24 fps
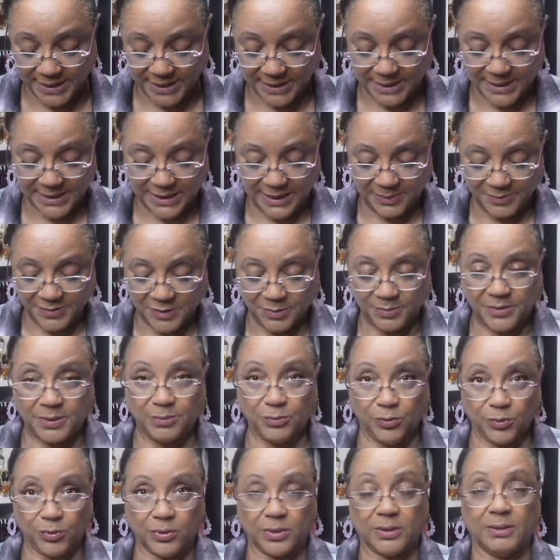did seem to
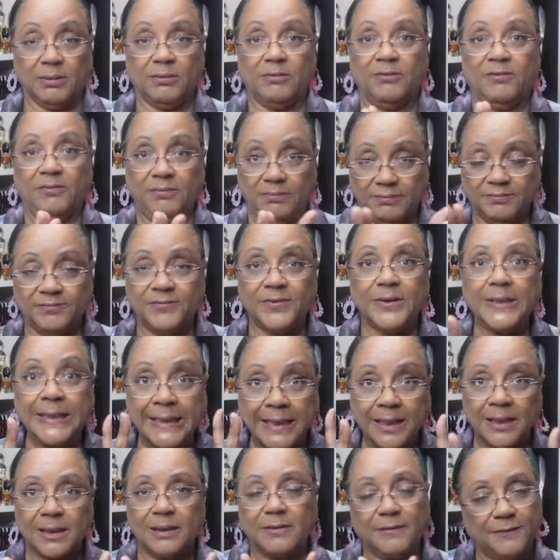be more
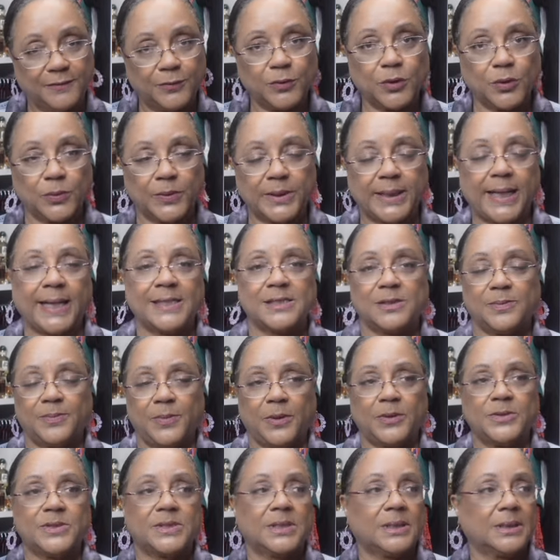vanilla forward as
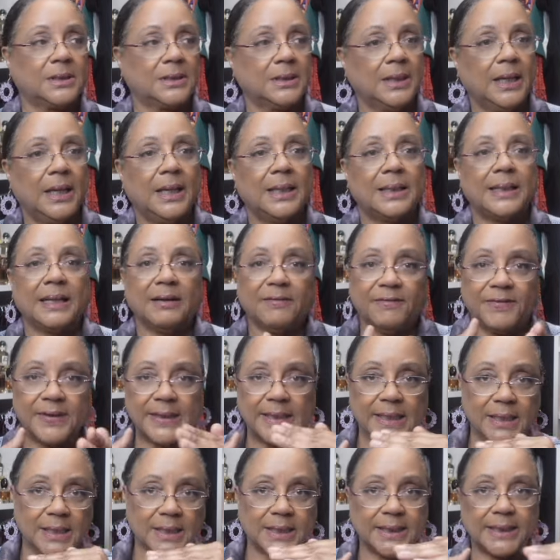opposed to like
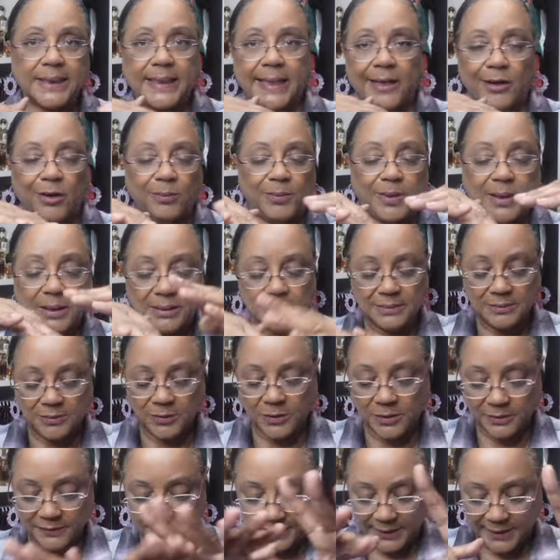vanilla and caramel
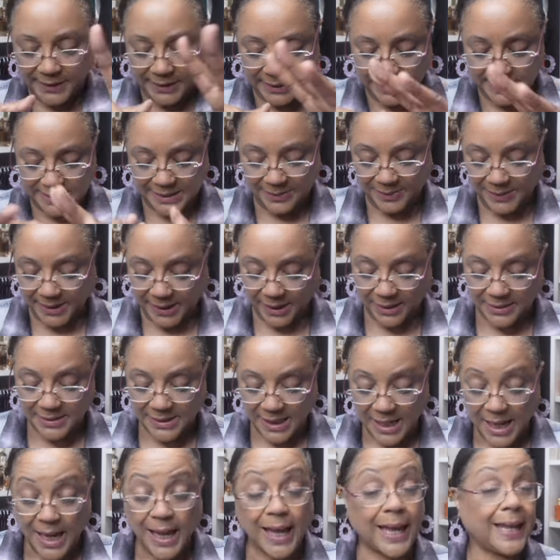or vanilla and something else.
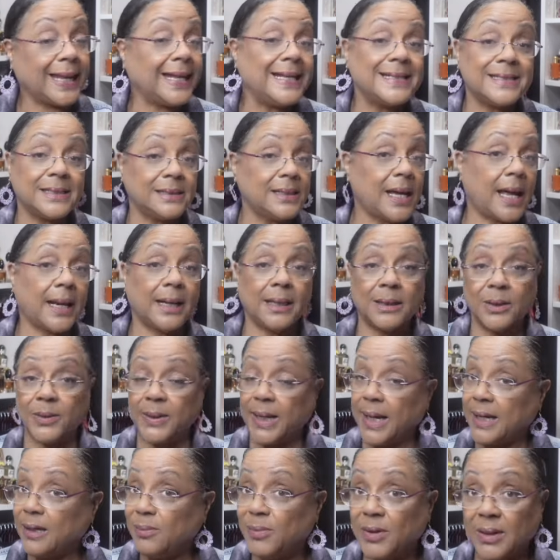And I did not include
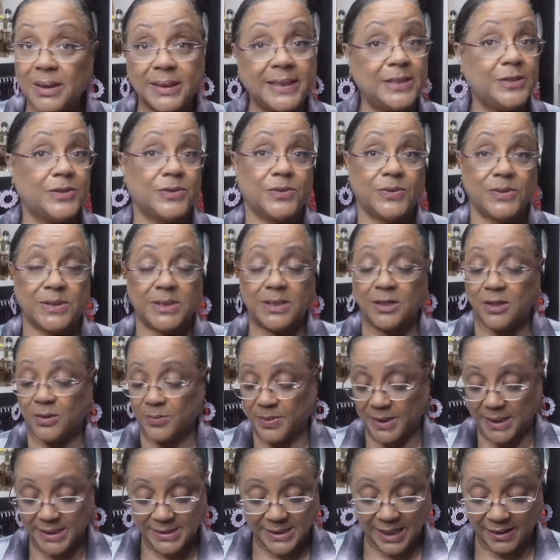any Middle Easterns here
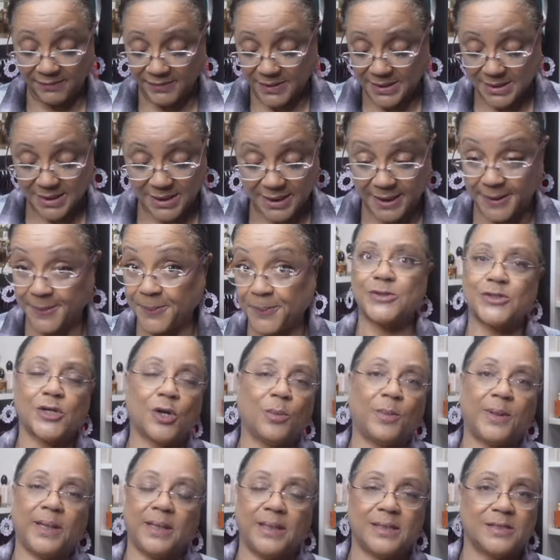because obviously
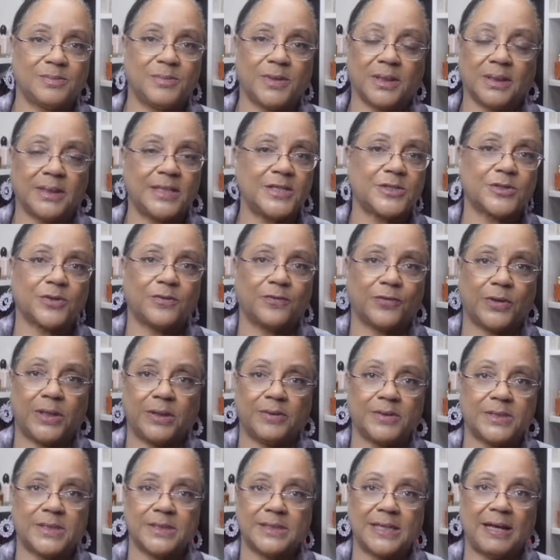so many of these Middle Eastern
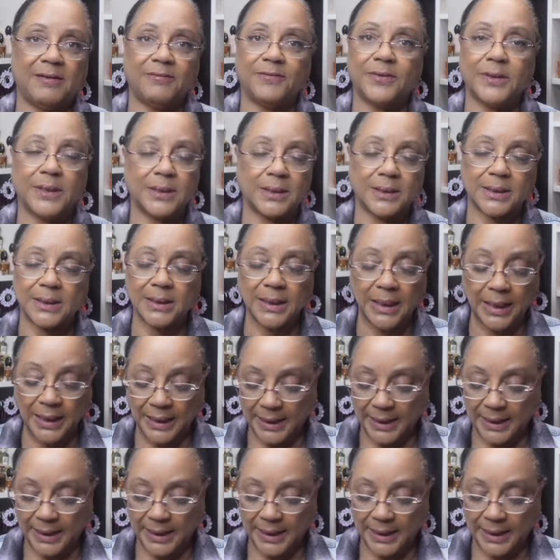fragrances have vanilla